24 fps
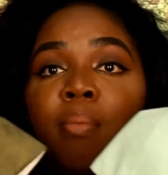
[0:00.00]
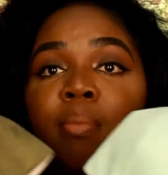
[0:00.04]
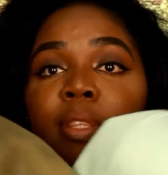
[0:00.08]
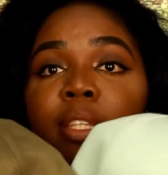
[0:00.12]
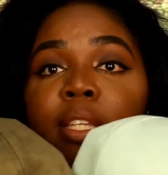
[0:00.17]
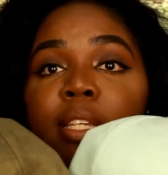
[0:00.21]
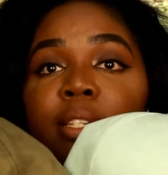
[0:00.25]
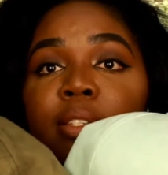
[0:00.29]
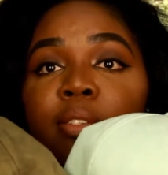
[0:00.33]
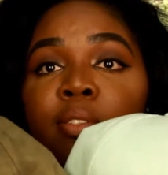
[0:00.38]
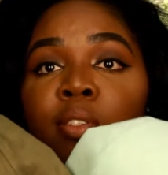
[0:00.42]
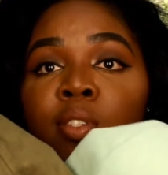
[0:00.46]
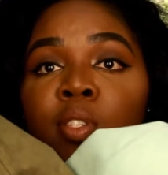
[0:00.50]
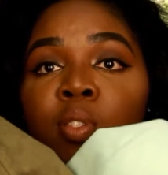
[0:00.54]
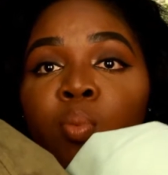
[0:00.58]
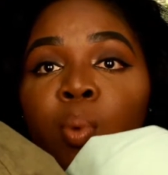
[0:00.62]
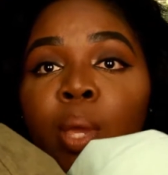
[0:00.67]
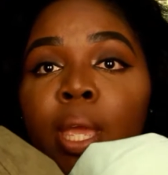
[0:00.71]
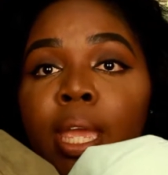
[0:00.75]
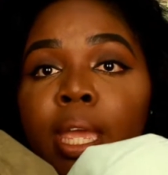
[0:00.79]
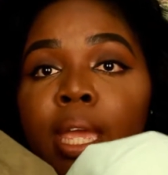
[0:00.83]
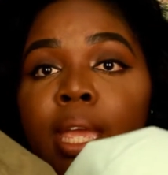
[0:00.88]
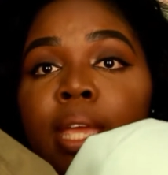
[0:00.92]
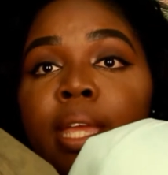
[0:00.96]
these
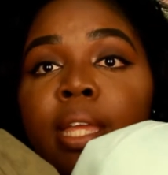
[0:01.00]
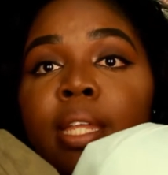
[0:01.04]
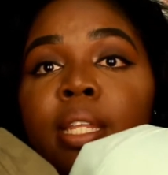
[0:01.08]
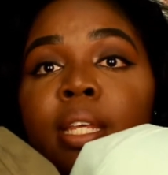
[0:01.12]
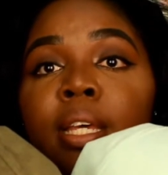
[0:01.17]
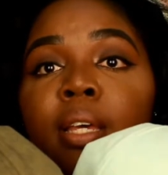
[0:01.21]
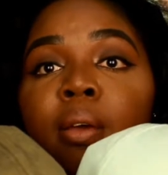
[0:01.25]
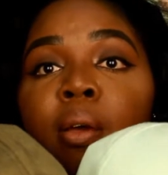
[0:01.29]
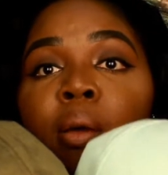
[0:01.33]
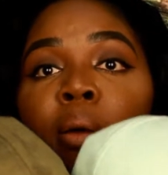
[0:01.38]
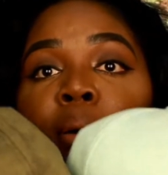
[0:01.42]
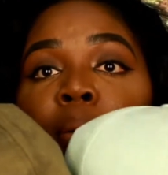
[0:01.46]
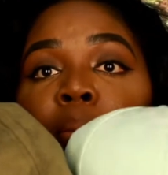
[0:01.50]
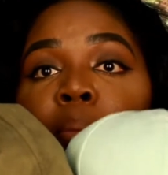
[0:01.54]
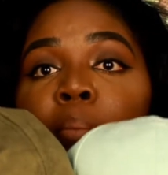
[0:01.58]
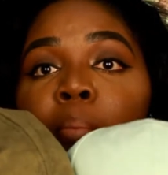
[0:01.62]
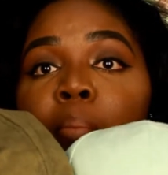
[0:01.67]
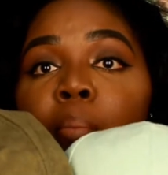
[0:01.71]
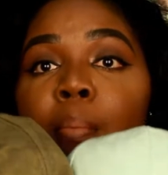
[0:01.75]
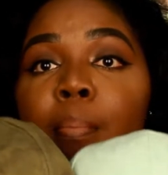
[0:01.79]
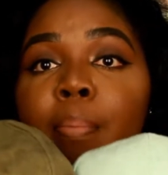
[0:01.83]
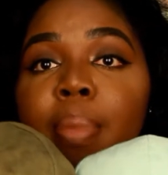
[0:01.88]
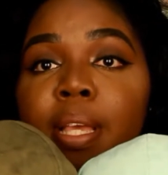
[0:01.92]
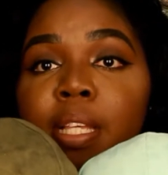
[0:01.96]
suede
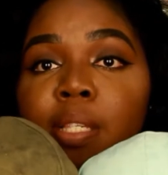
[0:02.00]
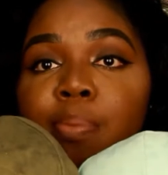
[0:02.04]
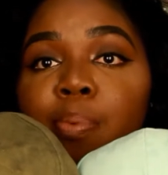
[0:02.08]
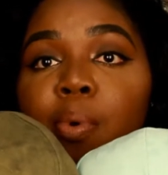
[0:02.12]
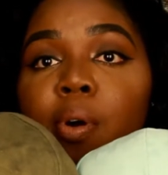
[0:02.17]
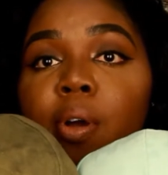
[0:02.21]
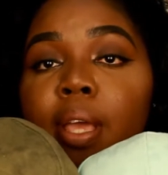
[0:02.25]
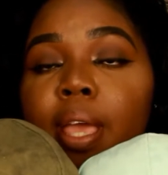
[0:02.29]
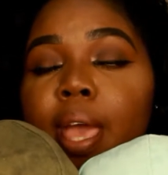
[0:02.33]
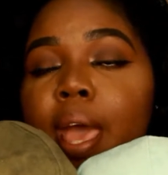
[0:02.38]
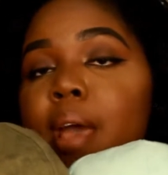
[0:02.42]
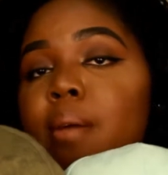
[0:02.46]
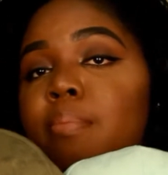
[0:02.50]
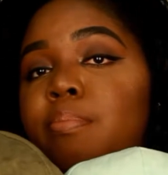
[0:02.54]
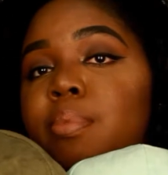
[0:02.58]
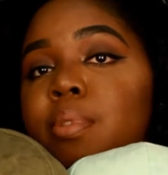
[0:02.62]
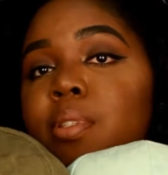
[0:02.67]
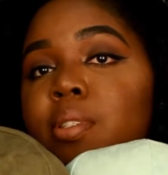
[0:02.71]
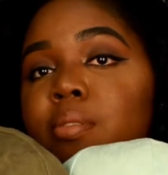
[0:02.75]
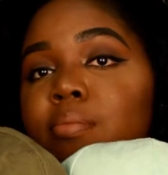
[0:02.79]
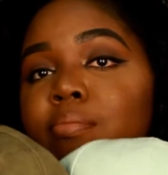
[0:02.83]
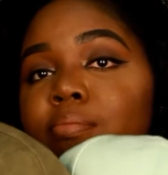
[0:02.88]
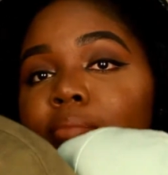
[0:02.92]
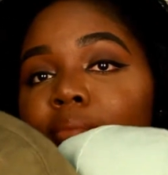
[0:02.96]
baseball
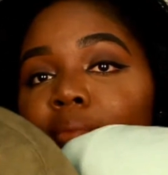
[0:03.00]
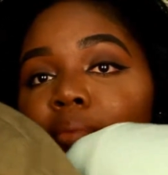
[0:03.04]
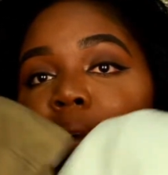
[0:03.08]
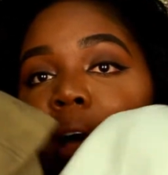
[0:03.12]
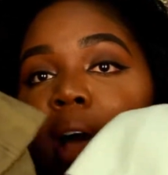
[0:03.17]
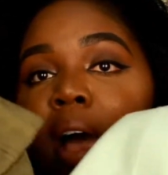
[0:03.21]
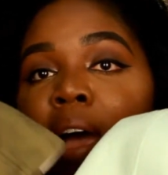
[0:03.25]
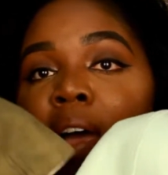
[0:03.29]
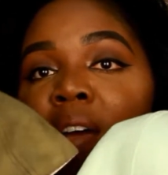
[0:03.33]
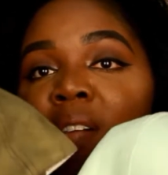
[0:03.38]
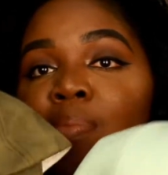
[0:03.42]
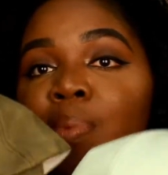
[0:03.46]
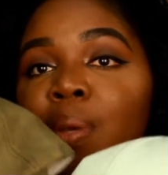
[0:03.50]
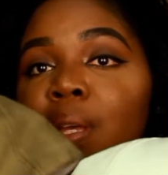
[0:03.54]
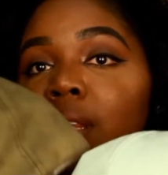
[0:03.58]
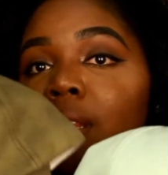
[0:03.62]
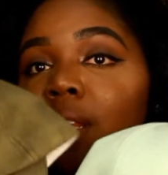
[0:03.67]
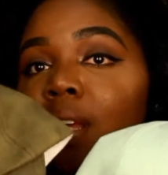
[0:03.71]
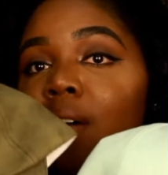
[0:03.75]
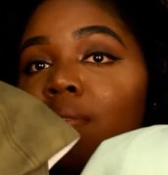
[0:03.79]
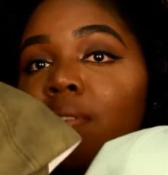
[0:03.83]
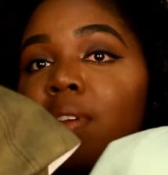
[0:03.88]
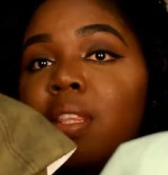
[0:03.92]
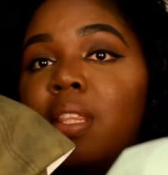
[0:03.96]
caps. I've been
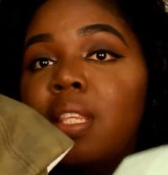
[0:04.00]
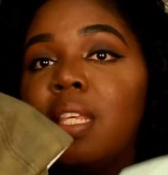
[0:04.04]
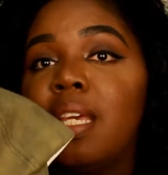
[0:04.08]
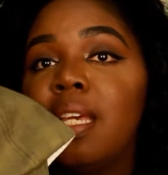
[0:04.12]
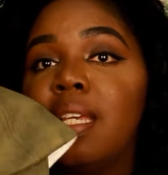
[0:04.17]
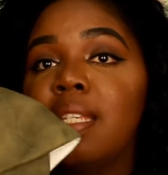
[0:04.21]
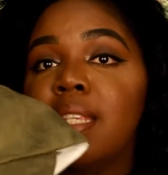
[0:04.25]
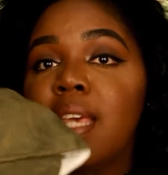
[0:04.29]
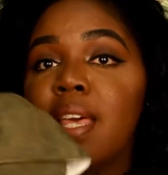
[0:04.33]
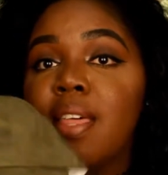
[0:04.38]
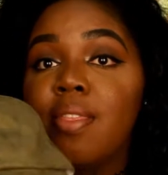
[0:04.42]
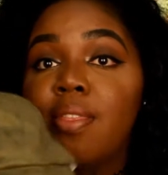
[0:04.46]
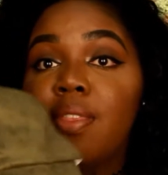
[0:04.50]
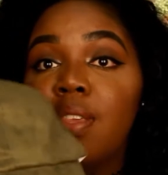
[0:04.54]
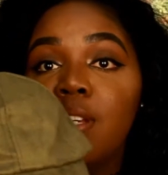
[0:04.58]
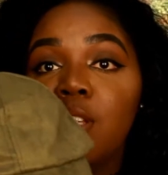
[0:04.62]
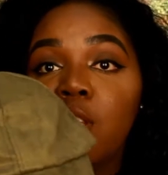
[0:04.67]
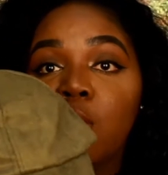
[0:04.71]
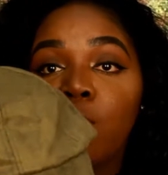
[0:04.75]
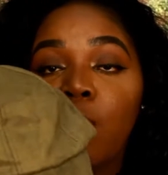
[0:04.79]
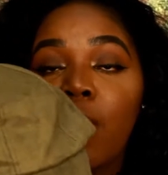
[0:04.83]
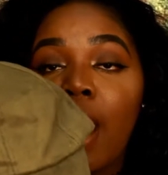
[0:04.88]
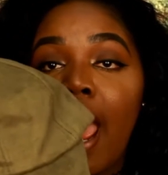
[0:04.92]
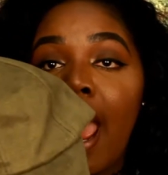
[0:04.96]
loving these and
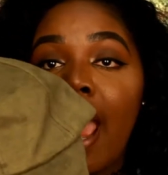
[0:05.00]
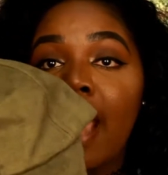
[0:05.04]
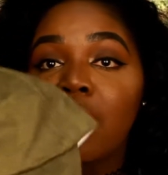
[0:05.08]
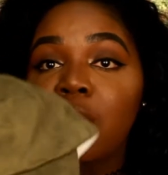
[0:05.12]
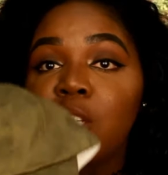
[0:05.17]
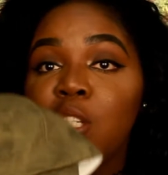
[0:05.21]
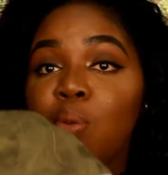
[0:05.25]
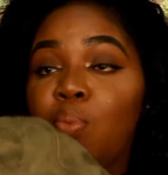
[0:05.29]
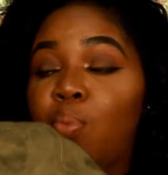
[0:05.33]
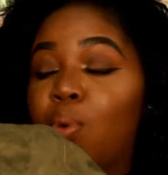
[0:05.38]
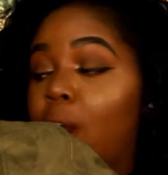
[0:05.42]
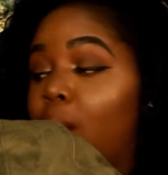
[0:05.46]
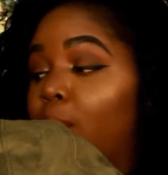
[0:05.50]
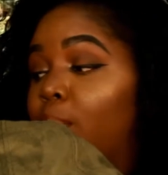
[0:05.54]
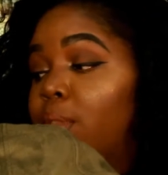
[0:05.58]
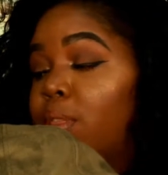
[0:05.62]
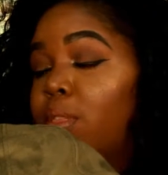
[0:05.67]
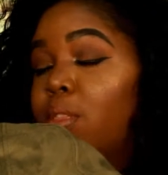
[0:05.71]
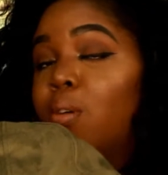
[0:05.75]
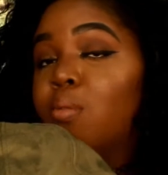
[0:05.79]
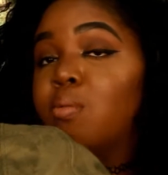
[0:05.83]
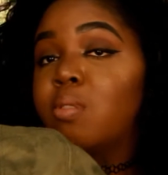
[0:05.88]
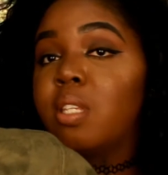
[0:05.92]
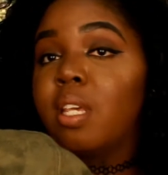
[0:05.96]
this one I actually wear
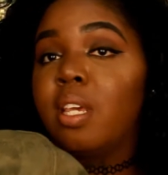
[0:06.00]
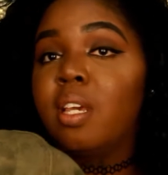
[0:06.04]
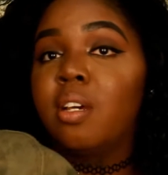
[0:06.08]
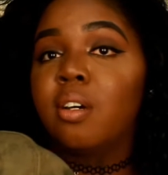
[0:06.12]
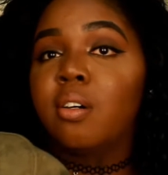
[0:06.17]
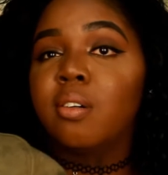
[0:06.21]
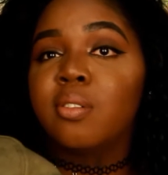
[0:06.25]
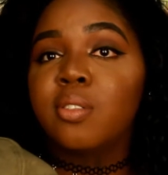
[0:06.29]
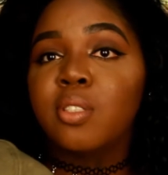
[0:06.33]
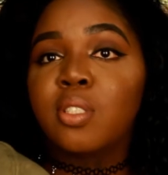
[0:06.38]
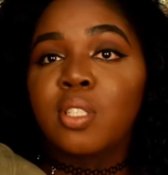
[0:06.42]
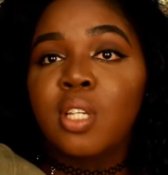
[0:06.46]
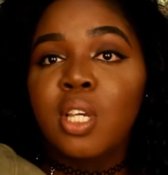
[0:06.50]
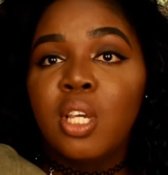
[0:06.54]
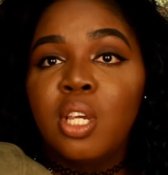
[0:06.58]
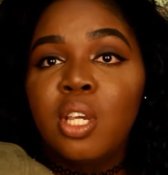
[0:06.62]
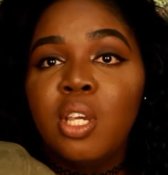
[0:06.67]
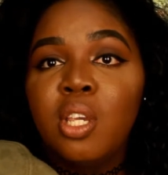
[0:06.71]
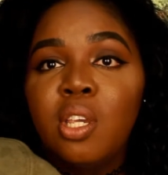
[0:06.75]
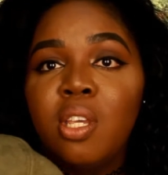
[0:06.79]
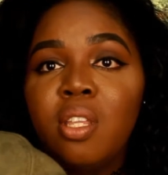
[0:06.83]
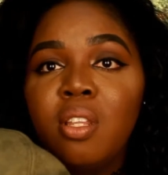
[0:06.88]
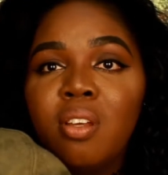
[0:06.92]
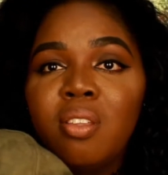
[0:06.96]
with those heels.
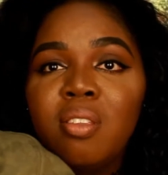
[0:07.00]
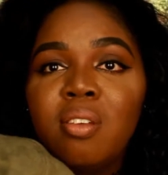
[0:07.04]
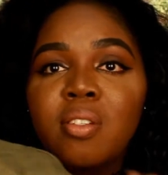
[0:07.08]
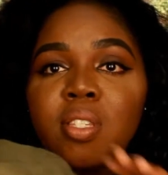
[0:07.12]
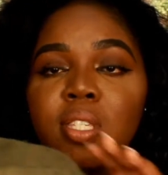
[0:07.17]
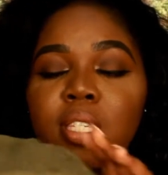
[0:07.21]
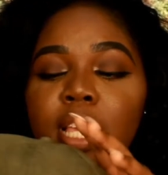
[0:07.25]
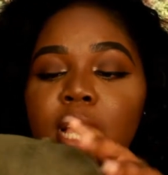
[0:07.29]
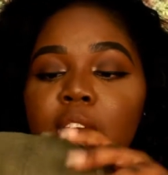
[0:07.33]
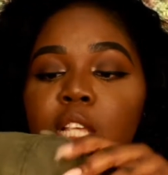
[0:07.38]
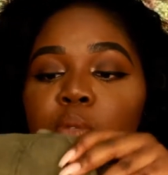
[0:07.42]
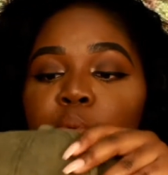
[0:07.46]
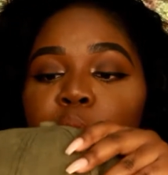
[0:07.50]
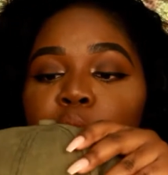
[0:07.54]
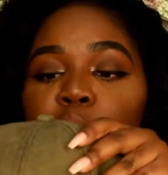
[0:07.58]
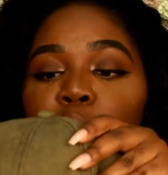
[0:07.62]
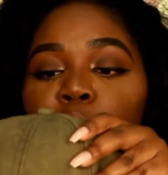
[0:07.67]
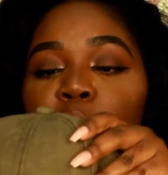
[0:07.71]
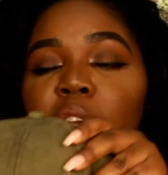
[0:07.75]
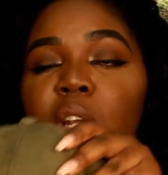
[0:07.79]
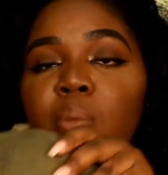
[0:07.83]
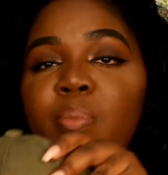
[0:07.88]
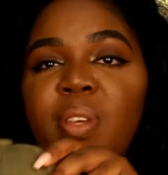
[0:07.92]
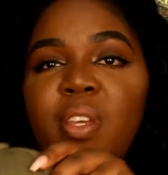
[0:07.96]
You know those days where you
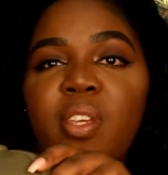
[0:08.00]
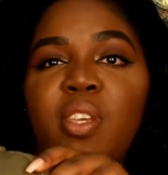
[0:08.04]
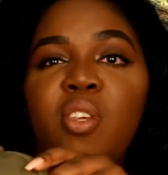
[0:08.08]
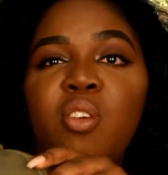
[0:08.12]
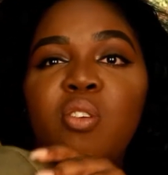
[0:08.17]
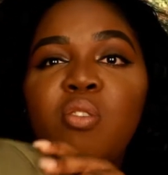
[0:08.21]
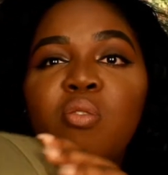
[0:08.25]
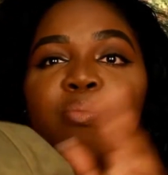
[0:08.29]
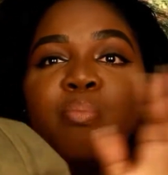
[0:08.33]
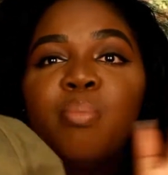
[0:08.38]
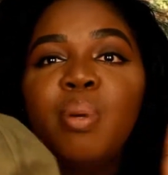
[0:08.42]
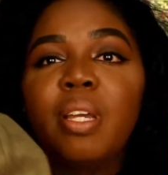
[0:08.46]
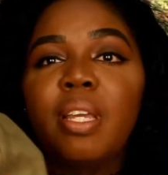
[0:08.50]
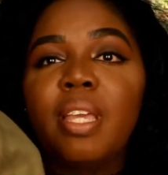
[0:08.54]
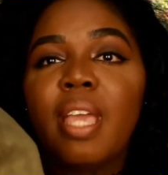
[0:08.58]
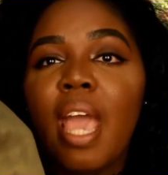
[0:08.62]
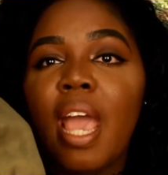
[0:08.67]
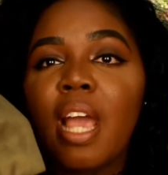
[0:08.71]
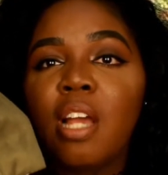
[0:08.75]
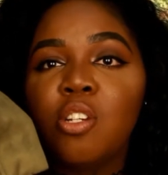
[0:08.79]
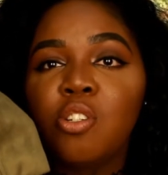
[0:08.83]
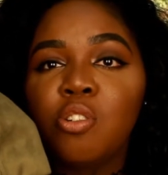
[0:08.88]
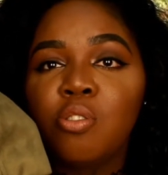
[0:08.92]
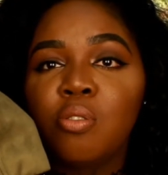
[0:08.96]
want to be cute but
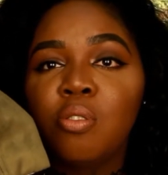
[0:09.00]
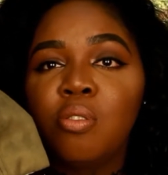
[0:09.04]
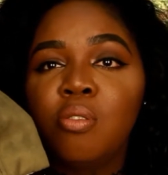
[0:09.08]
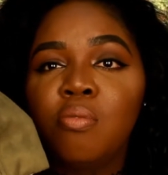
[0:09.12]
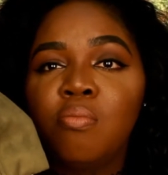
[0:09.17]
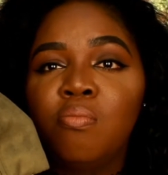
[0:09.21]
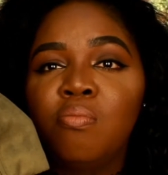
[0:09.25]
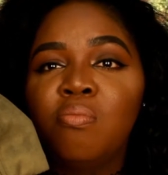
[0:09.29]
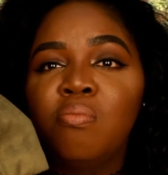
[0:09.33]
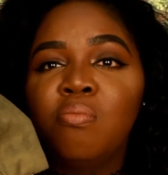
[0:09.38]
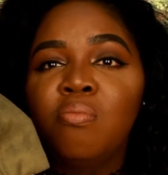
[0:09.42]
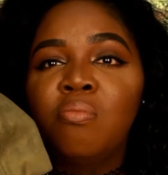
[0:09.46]
casual?